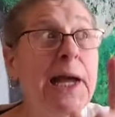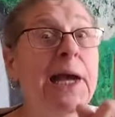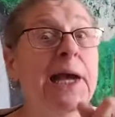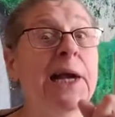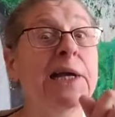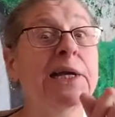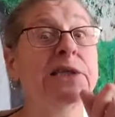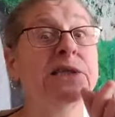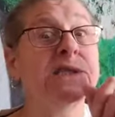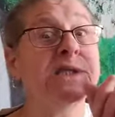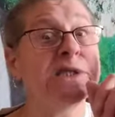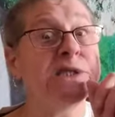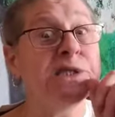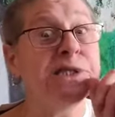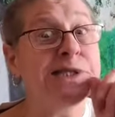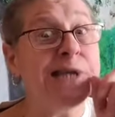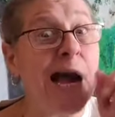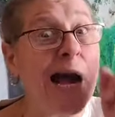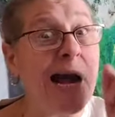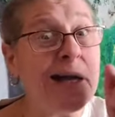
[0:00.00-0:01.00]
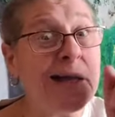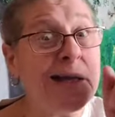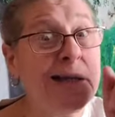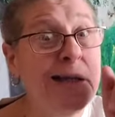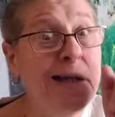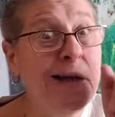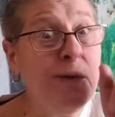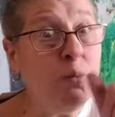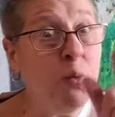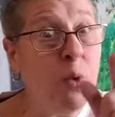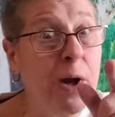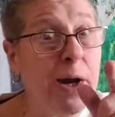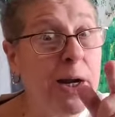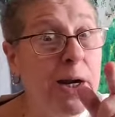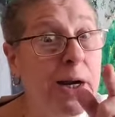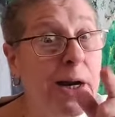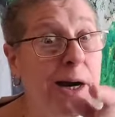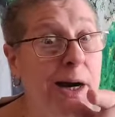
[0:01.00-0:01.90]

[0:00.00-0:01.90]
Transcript: exactly what